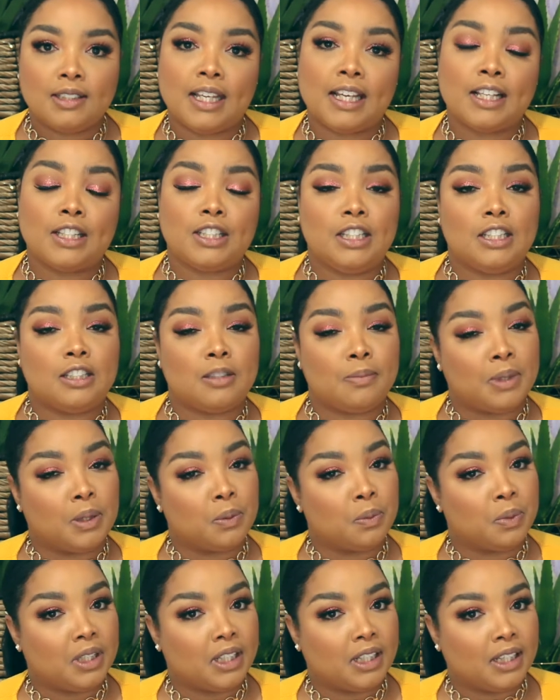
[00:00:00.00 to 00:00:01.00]
Things need to be
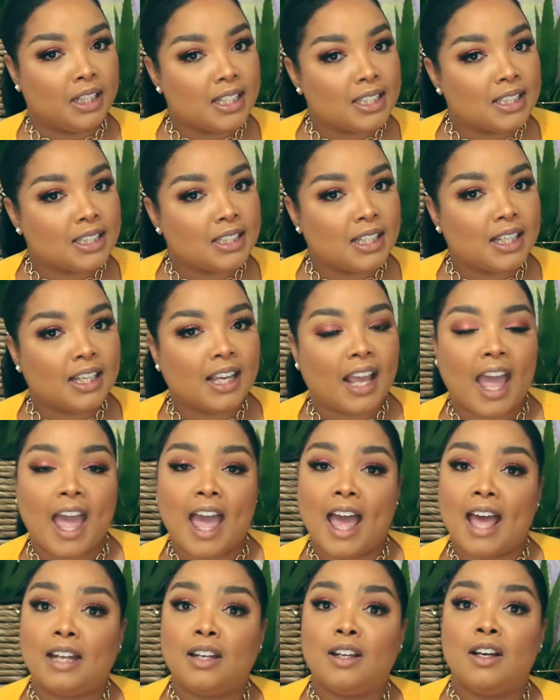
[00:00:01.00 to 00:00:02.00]
realistic
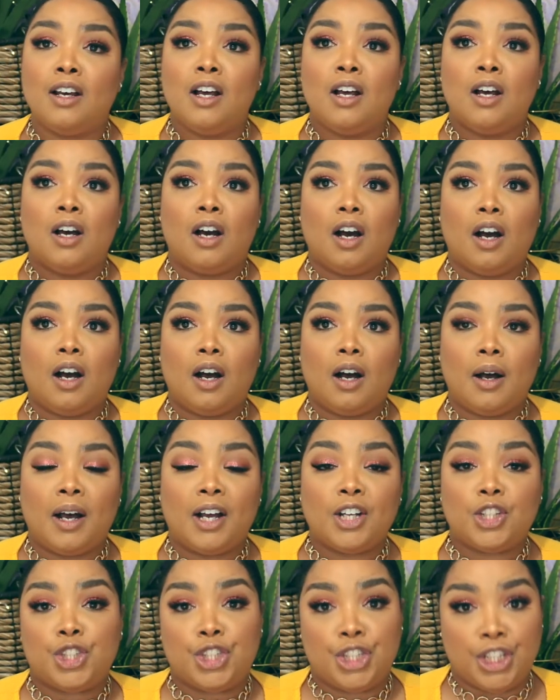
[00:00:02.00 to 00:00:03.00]
and
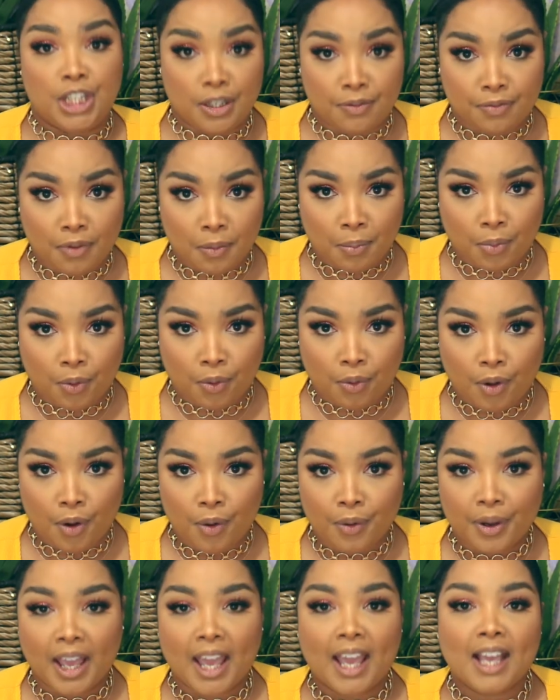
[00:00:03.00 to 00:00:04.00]
achievable,
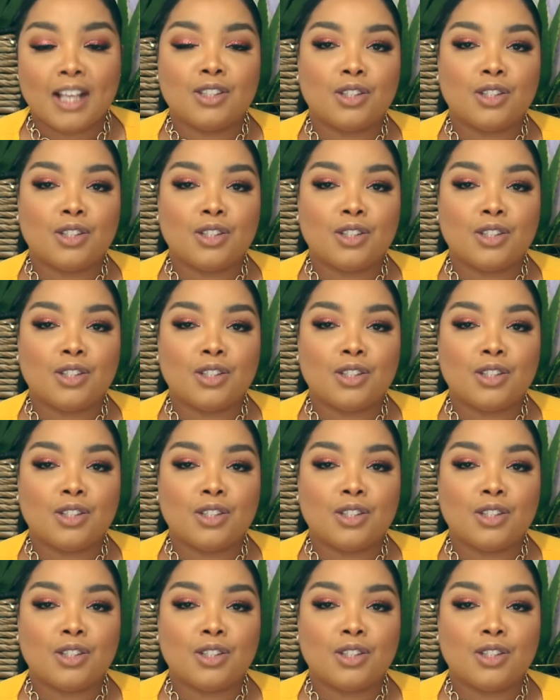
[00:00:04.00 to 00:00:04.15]
okay?